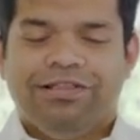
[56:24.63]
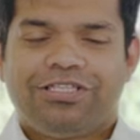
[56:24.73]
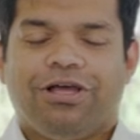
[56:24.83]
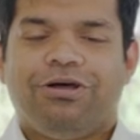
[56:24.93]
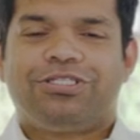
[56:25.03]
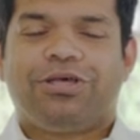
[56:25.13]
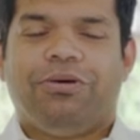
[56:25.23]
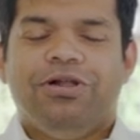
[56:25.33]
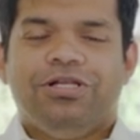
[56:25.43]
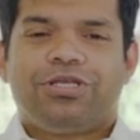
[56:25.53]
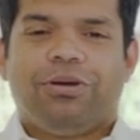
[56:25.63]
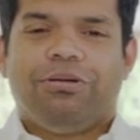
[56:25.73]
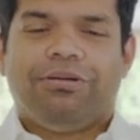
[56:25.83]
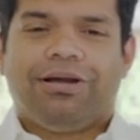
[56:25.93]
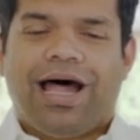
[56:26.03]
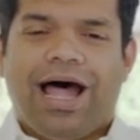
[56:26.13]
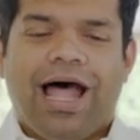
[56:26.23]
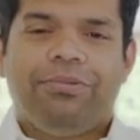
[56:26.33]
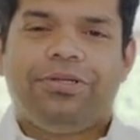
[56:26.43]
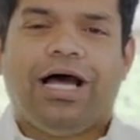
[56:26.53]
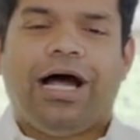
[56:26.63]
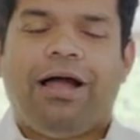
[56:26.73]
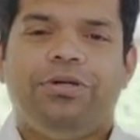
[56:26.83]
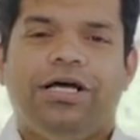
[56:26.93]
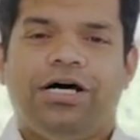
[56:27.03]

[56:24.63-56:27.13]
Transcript: So so so. I would I would